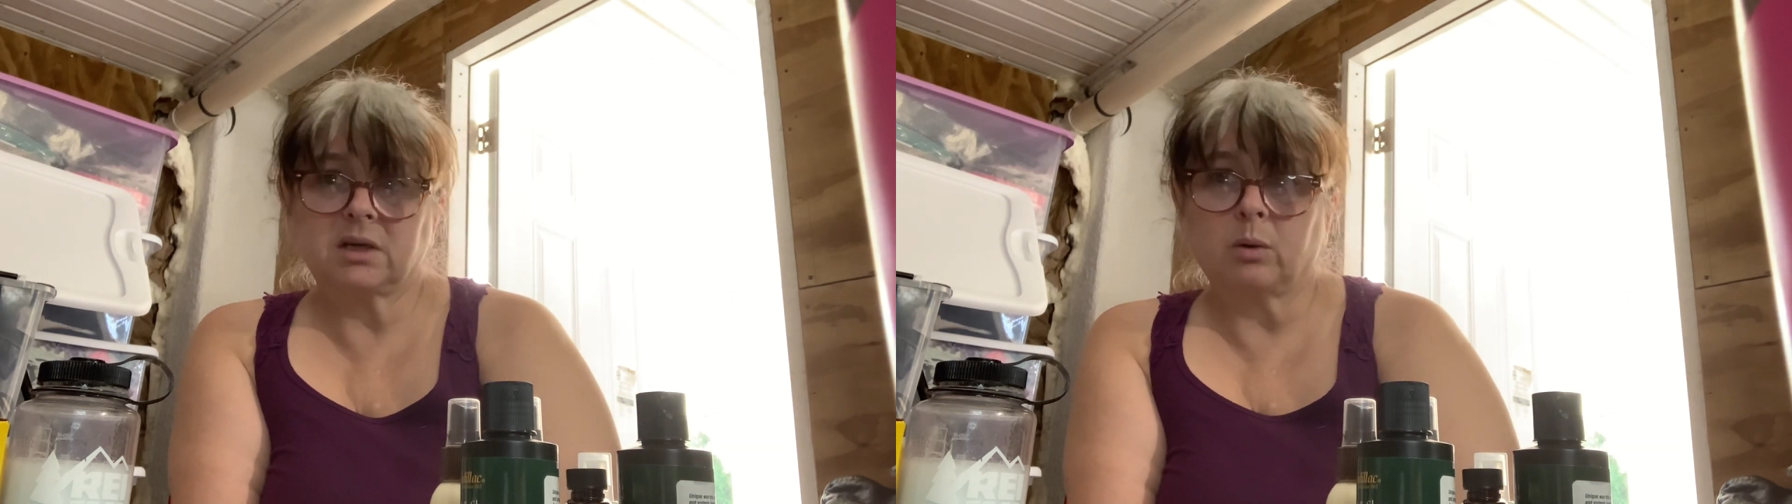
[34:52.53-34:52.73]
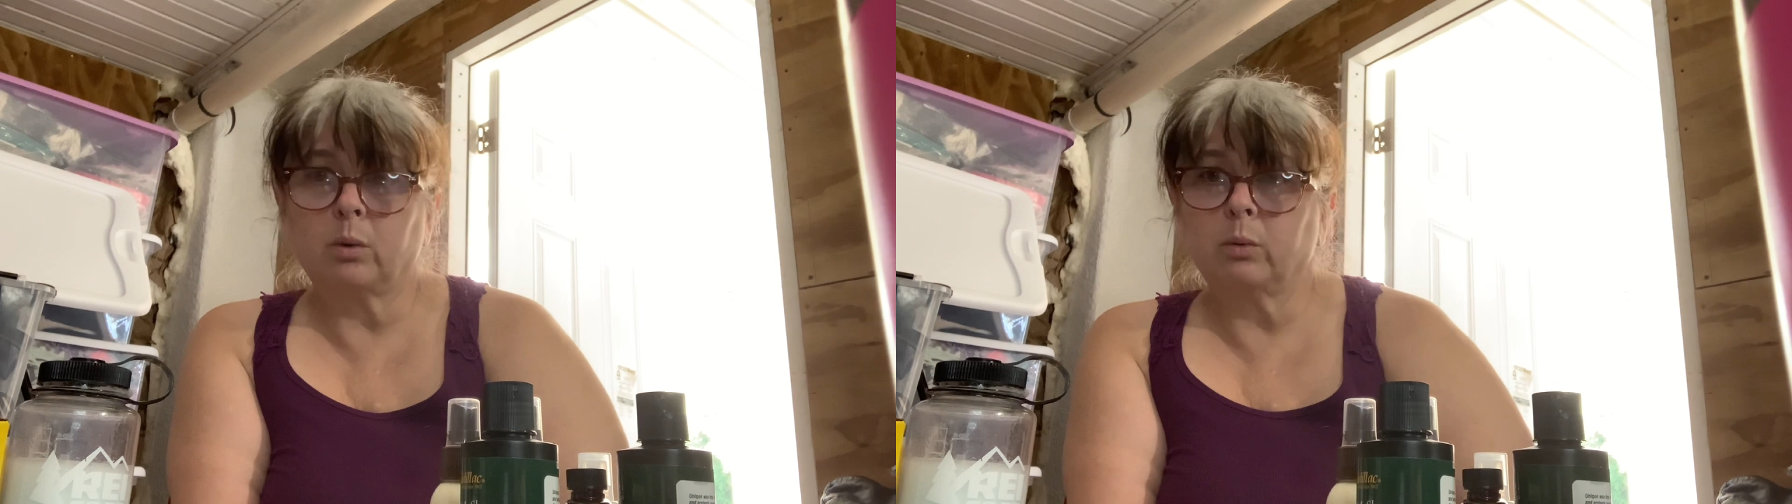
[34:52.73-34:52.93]

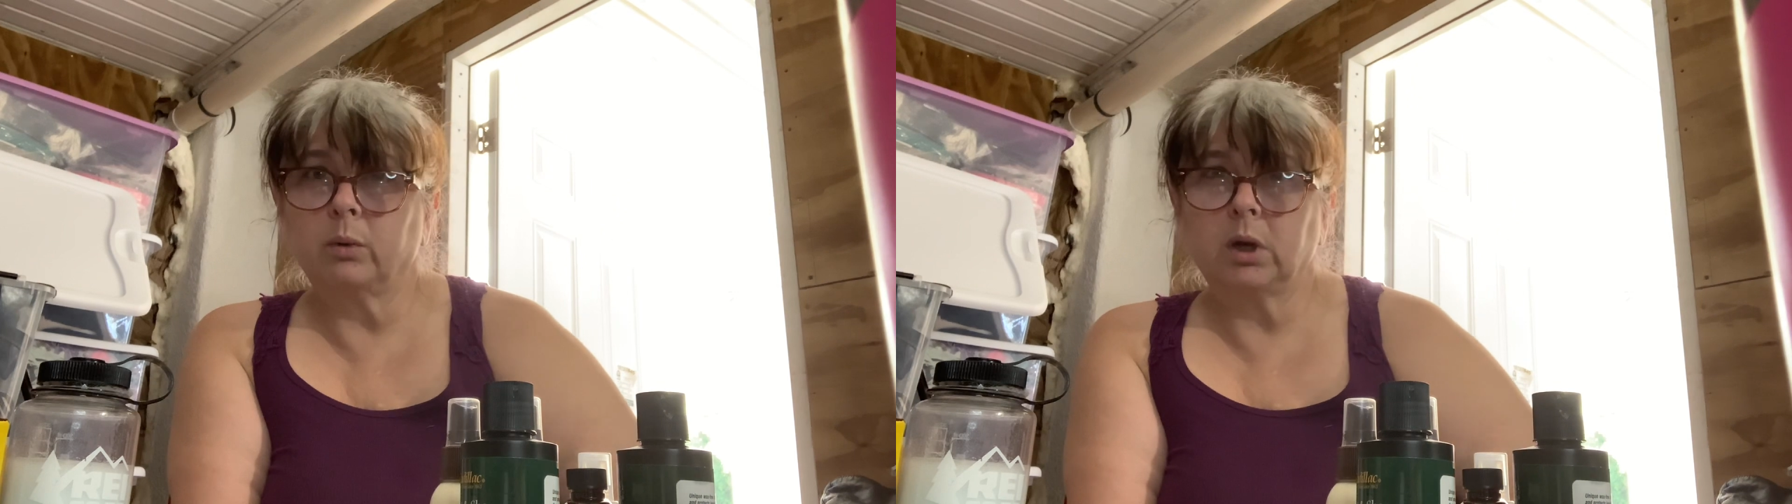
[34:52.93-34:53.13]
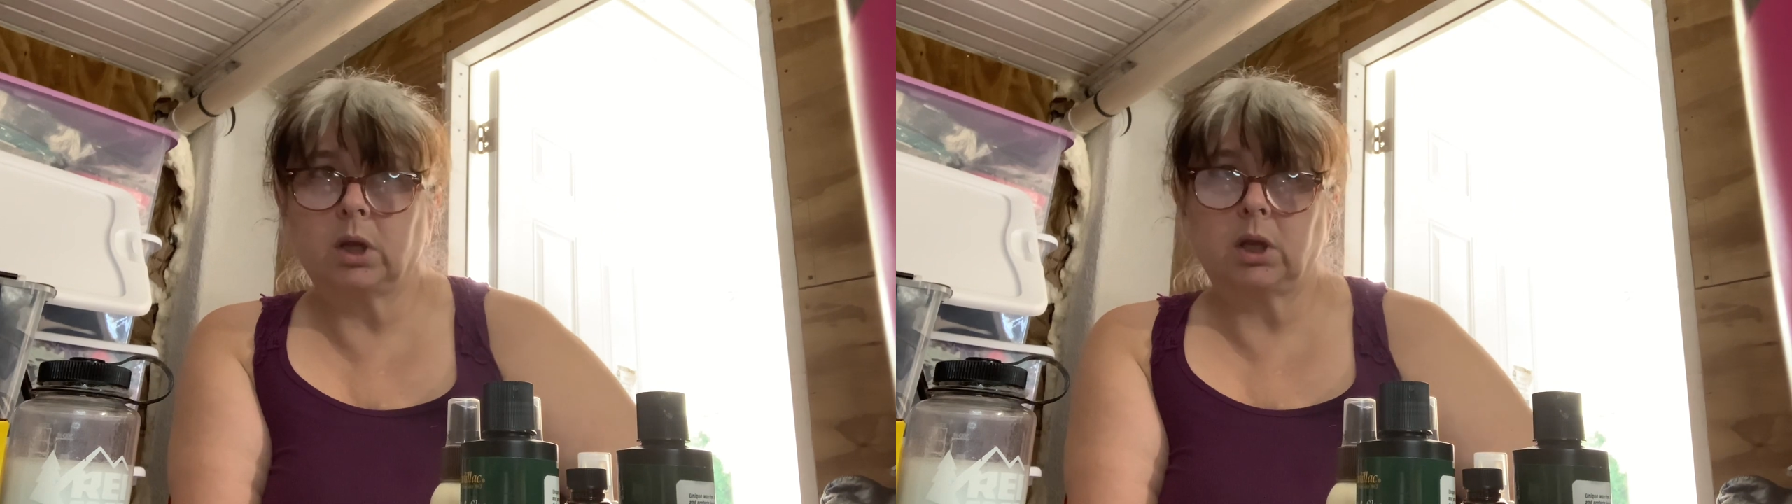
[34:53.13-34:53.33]
a
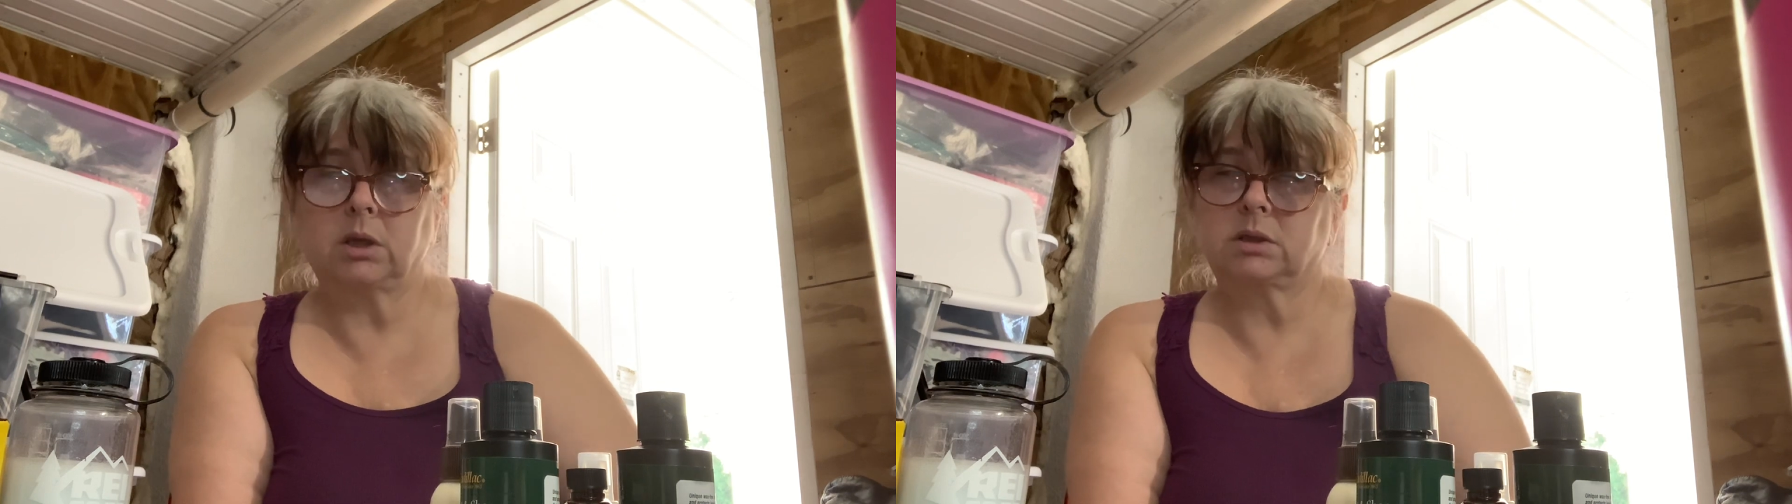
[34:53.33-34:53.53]
really,